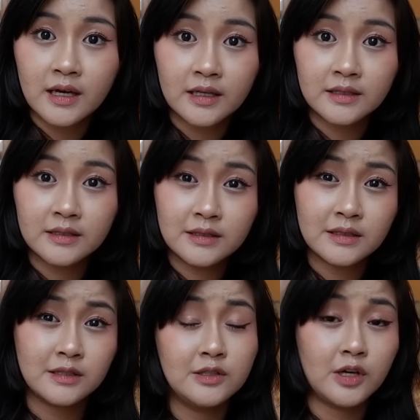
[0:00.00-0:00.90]
And
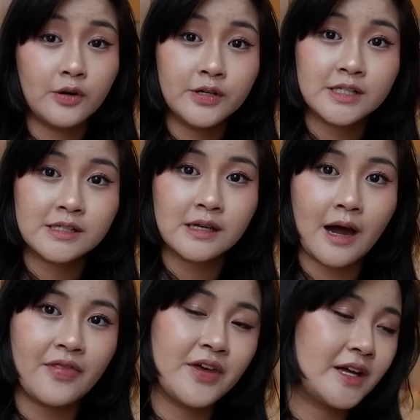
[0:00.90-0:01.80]
you know, it's
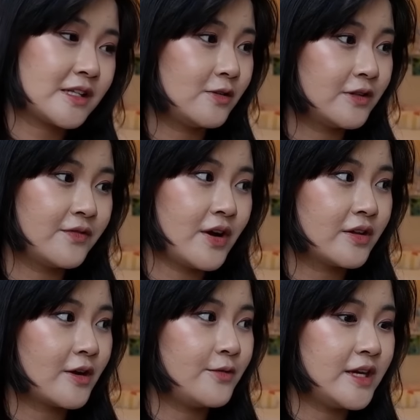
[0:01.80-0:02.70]
I think it's only fair
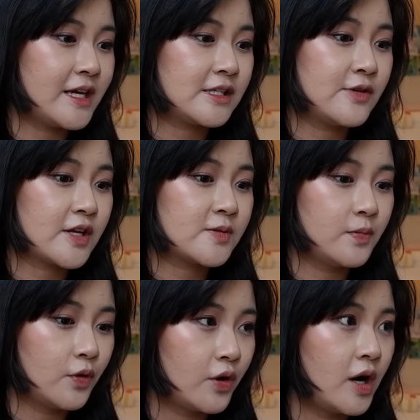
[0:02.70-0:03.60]
that we get to
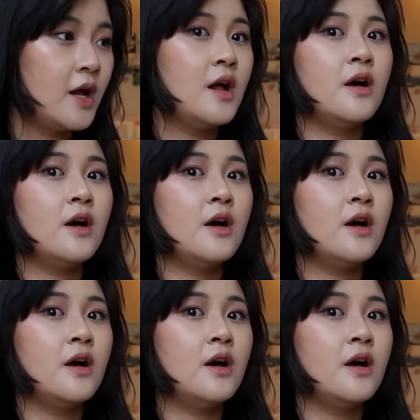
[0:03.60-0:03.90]
explore